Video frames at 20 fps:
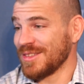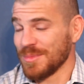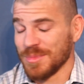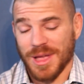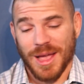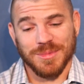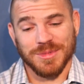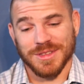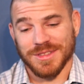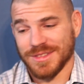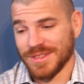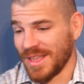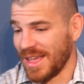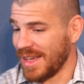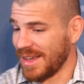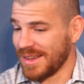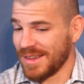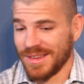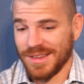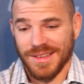Sometimes it's
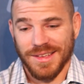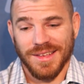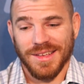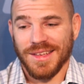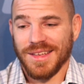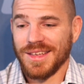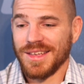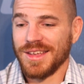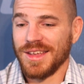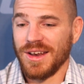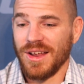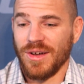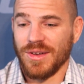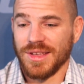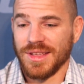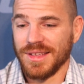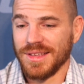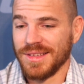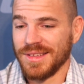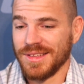like, you know,
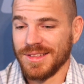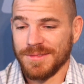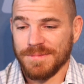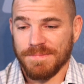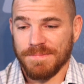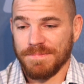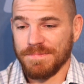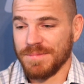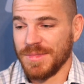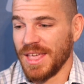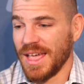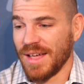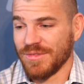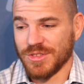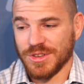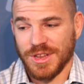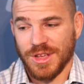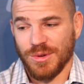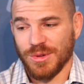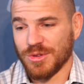you have
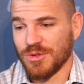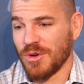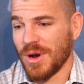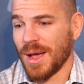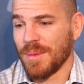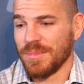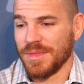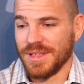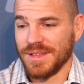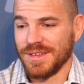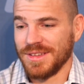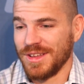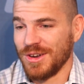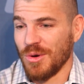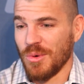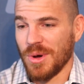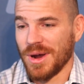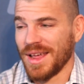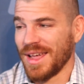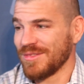to deal with crap that you
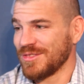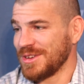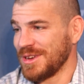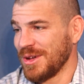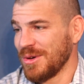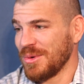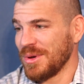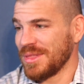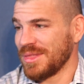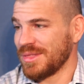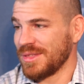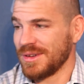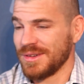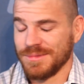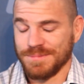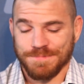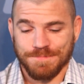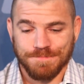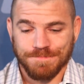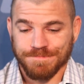don't want to have to deal with,
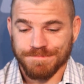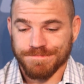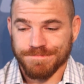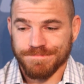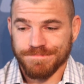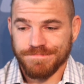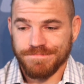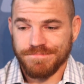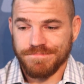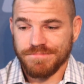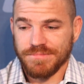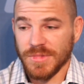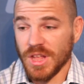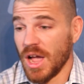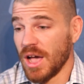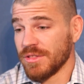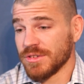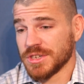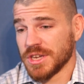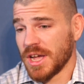
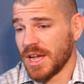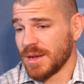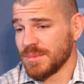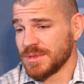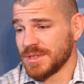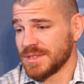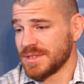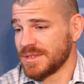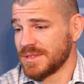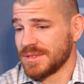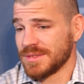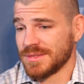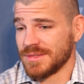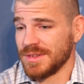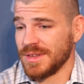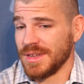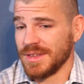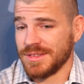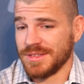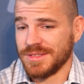and other times
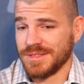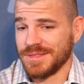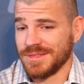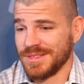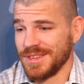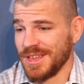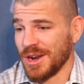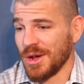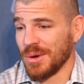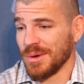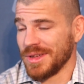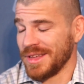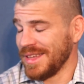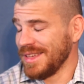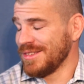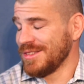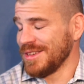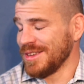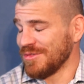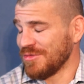it's you know,
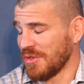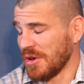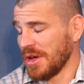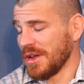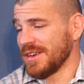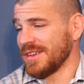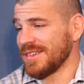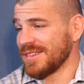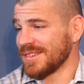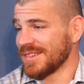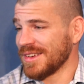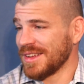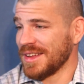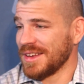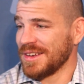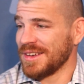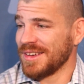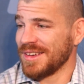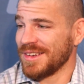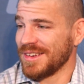easy and fun
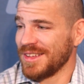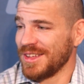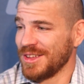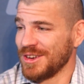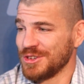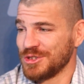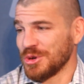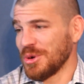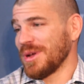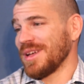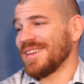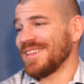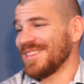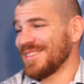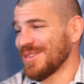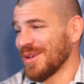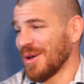and you enjoy it.